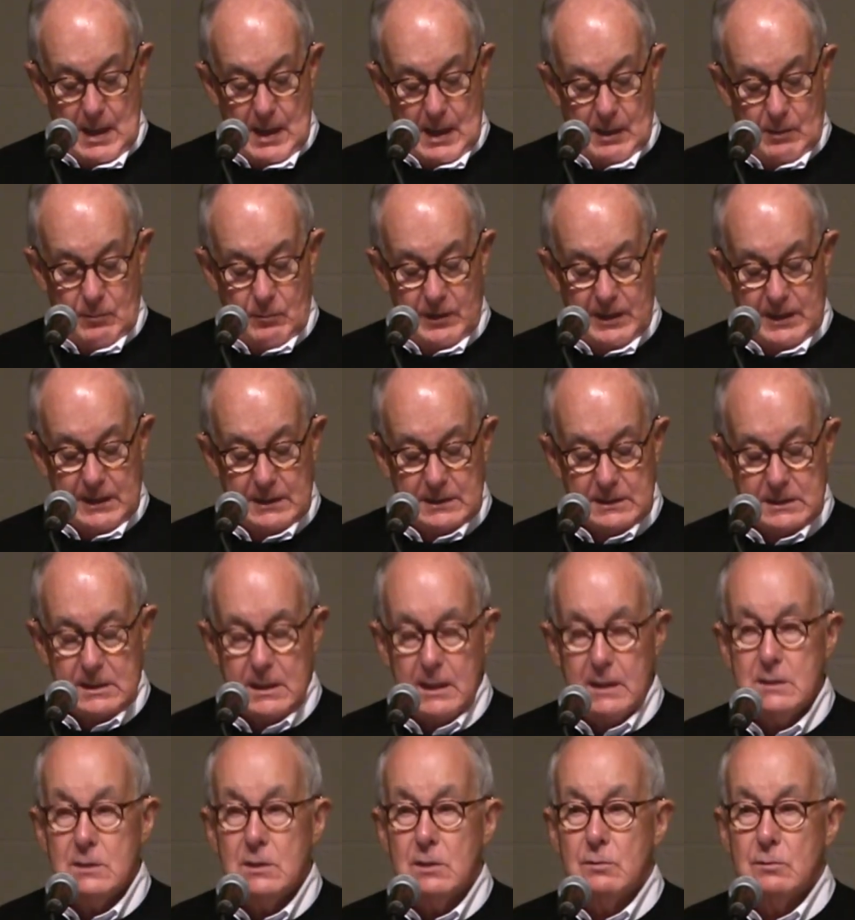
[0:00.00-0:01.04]
And we
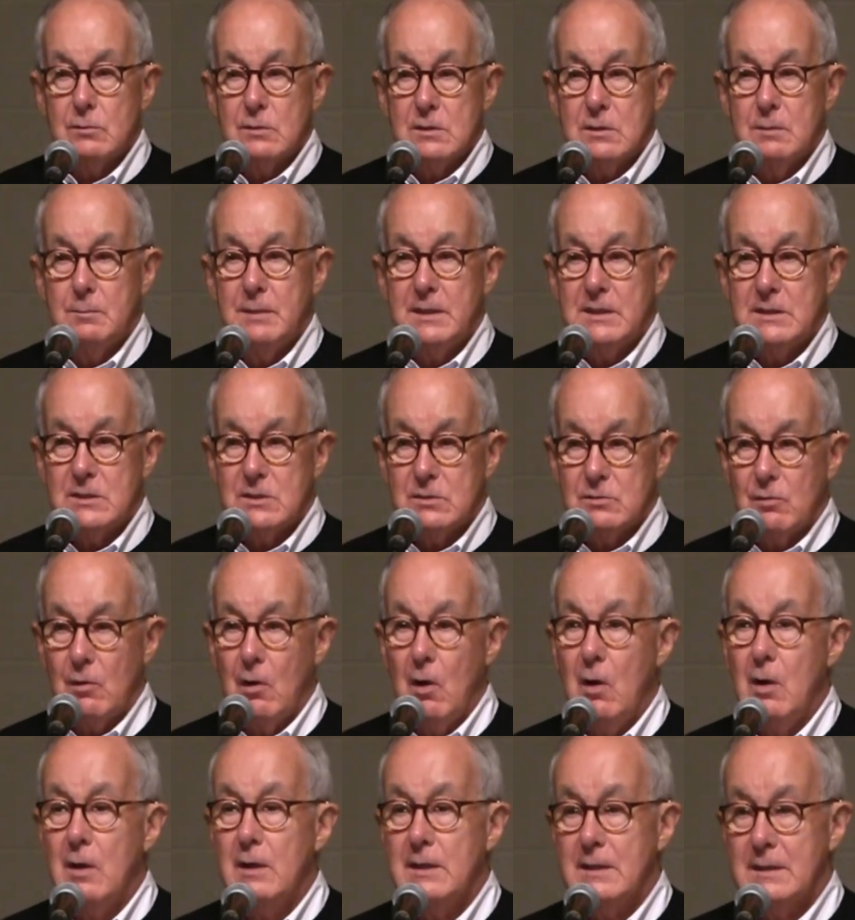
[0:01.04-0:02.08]
continue to be
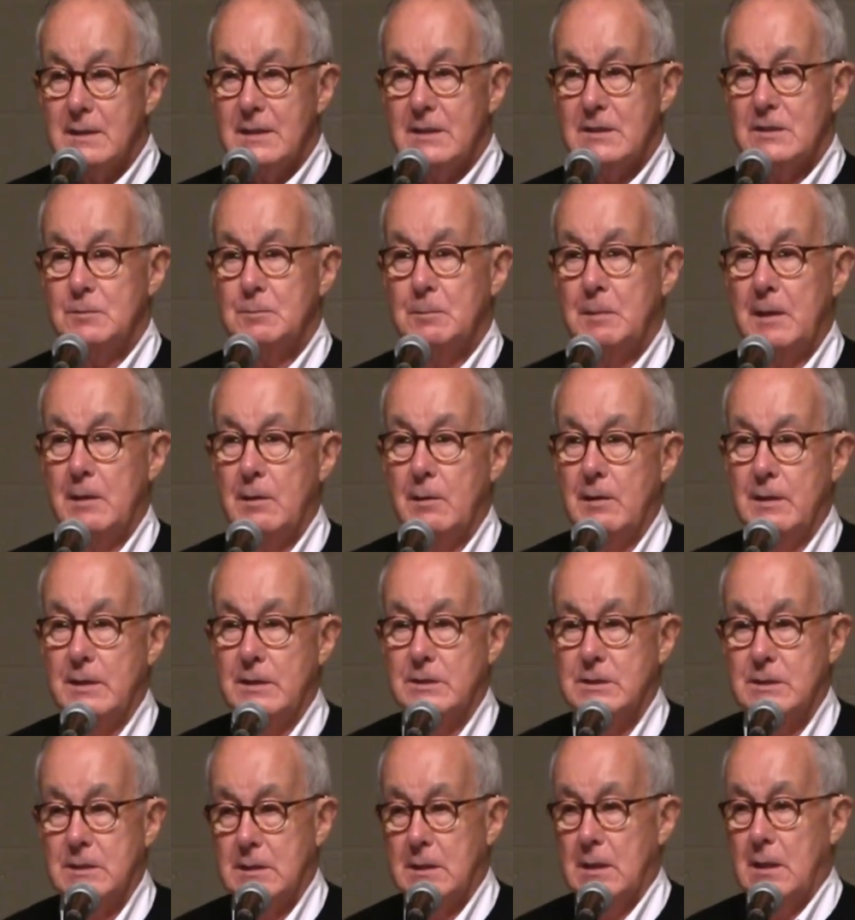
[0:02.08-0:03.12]
strong in this
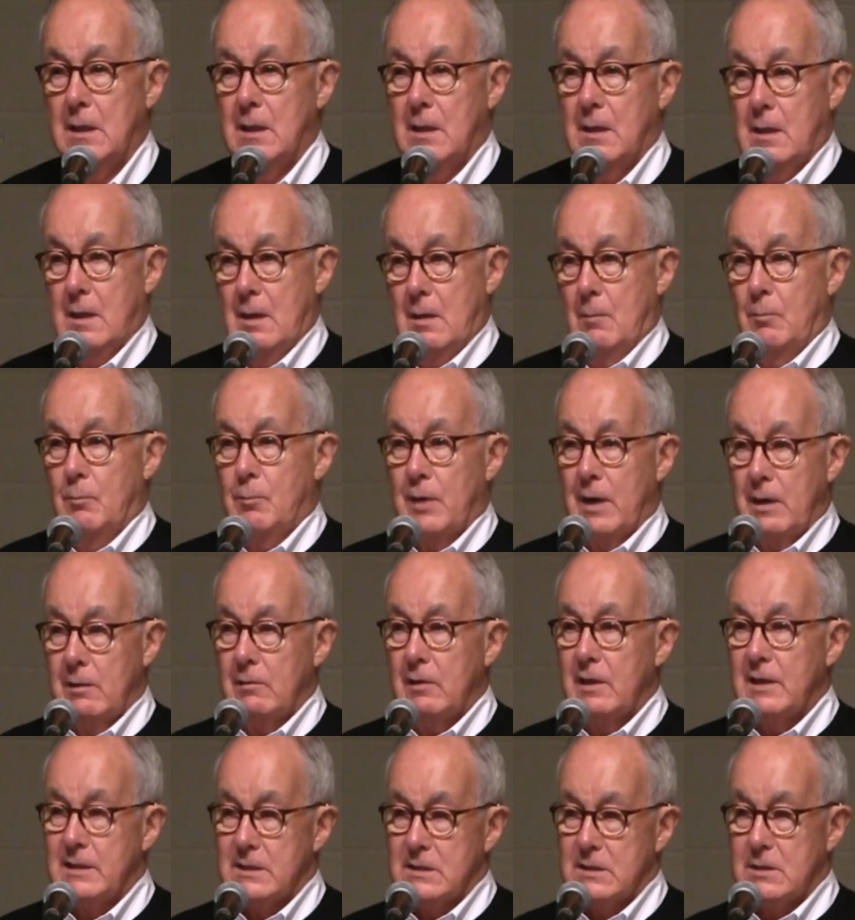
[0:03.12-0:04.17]
parish,
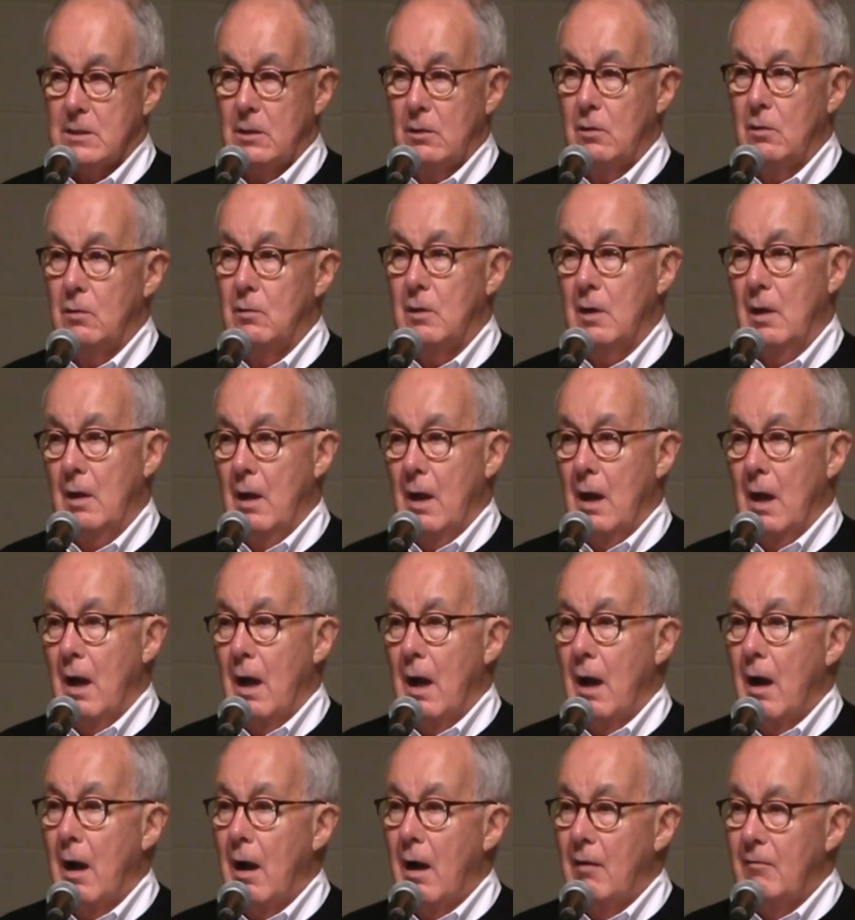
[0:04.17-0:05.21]
proudly so,
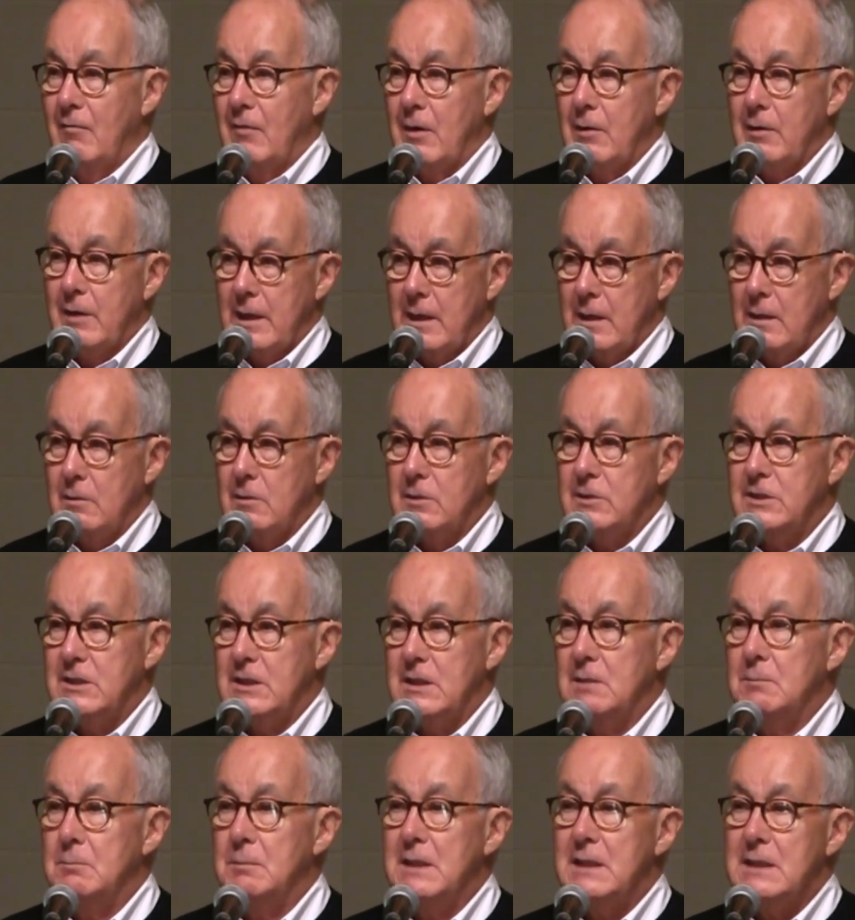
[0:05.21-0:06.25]
of our
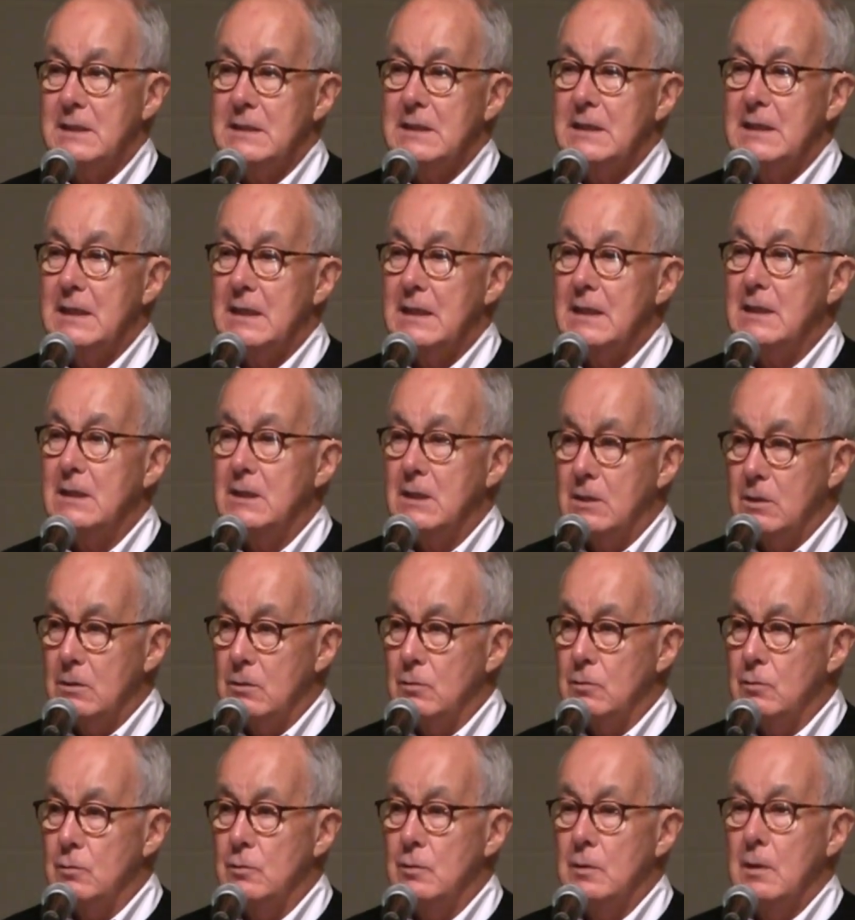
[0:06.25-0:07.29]

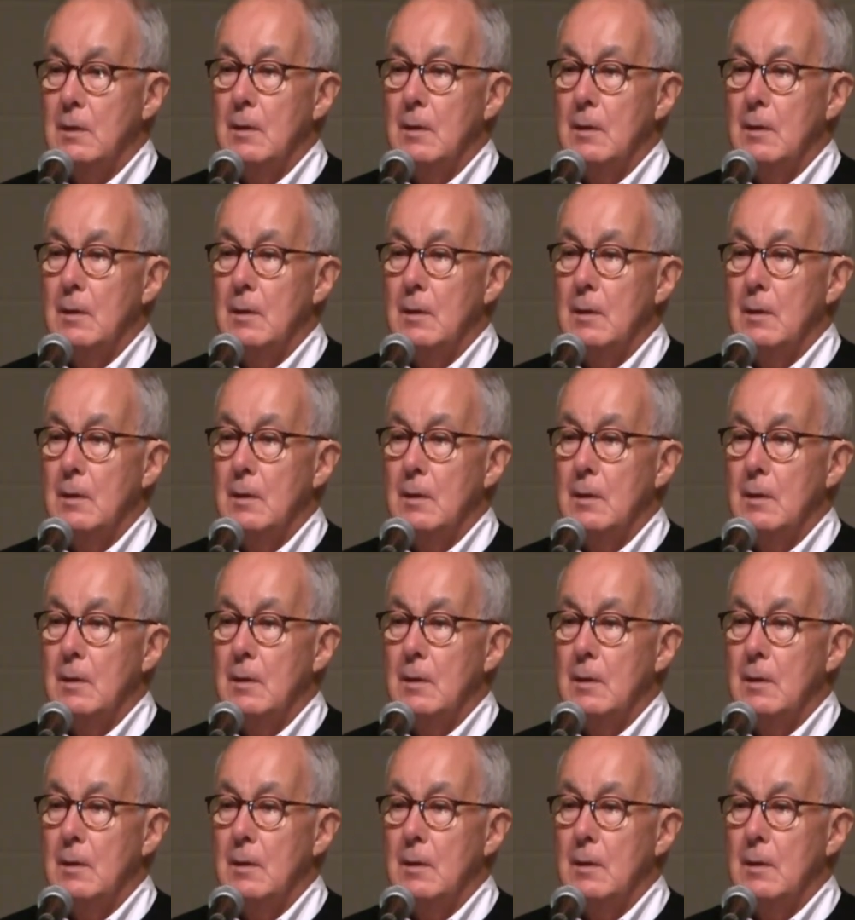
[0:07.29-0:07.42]
LGBTQ